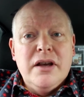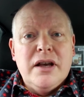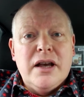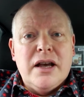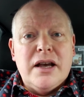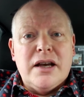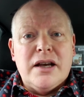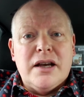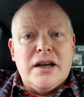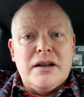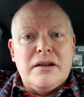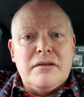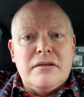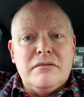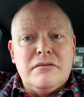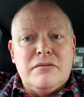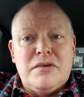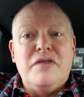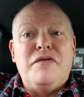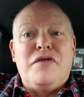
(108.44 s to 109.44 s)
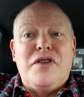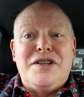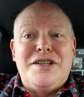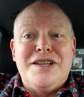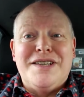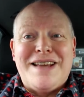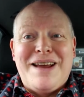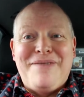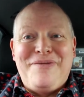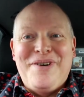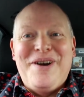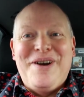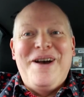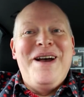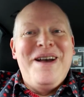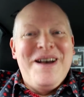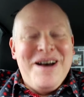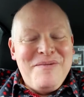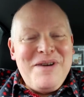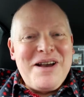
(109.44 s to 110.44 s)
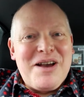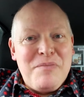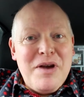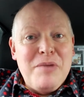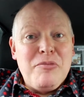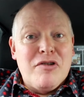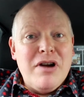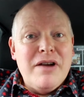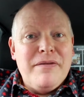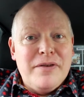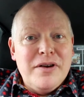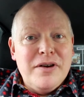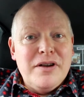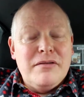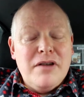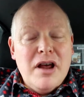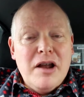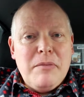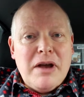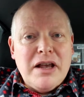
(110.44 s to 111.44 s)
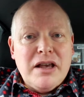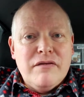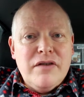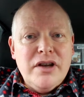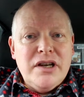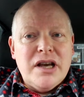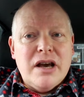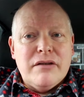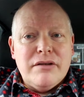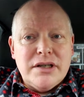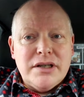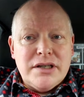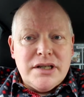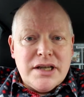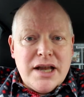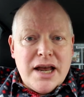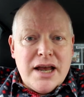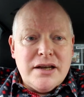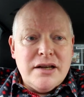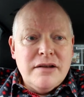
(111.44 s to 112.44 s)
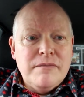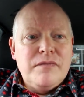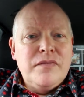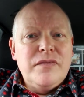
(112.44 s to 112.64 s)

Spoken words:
And if this is effort, make a bit more effort and make a video instead.